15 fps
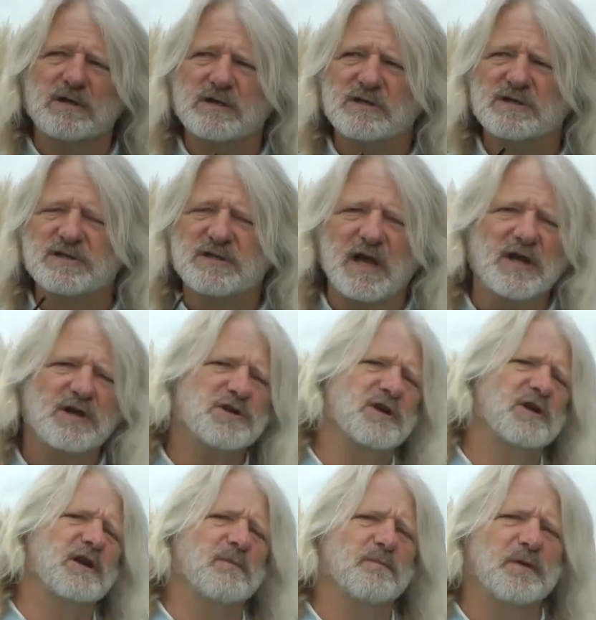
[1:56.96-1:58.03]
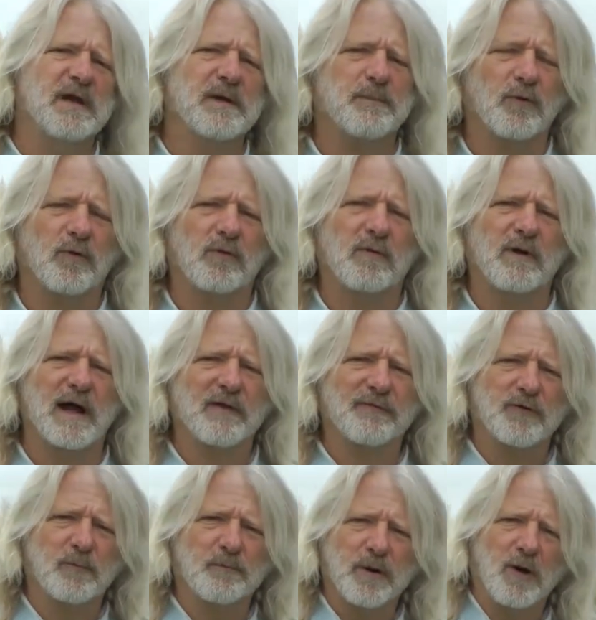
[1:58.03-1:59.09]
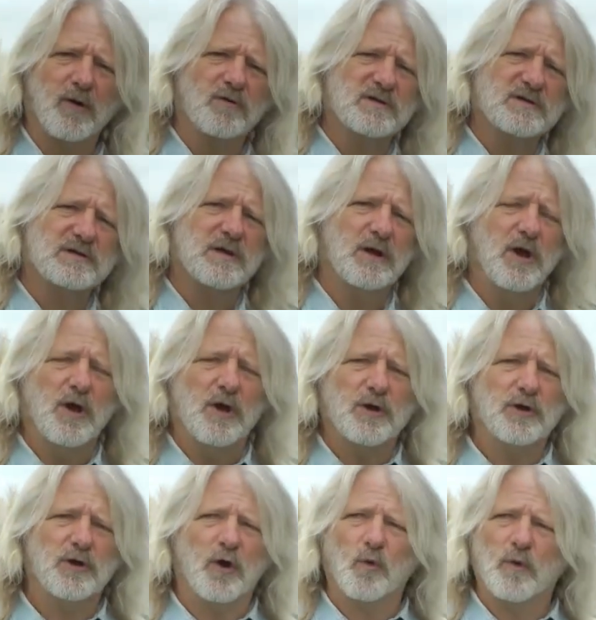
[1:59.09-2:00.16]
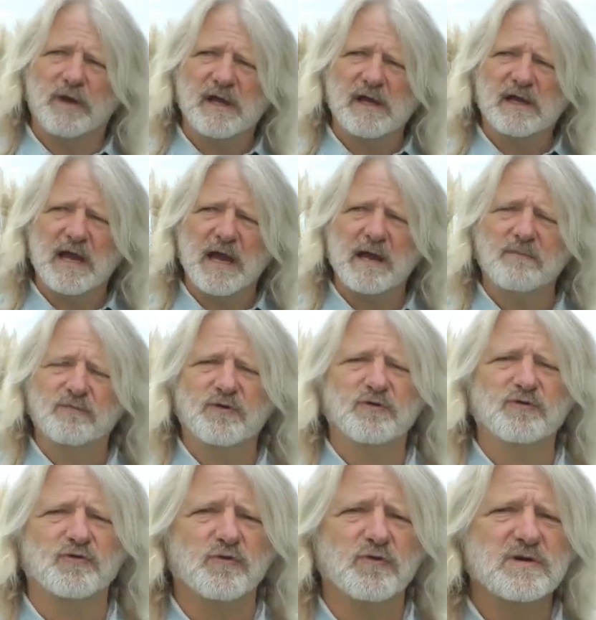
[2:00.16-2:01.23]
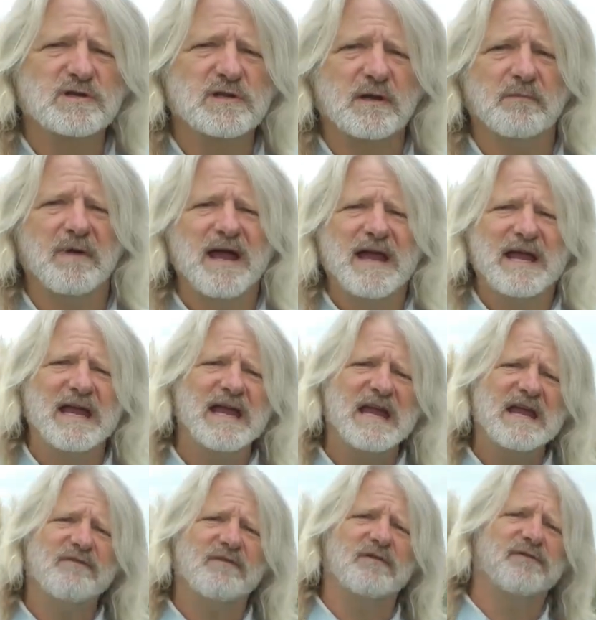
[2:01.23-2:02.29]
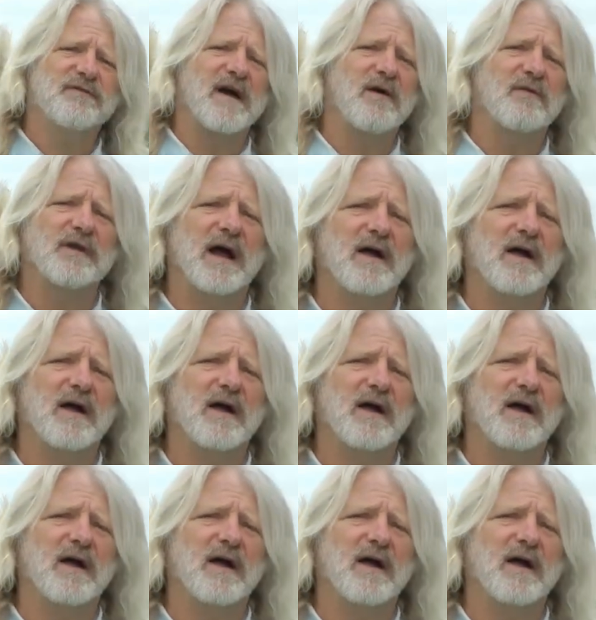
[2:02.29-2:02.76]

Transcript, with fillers: stationing people at their posts. You know, when he came to Jerusalem, he even found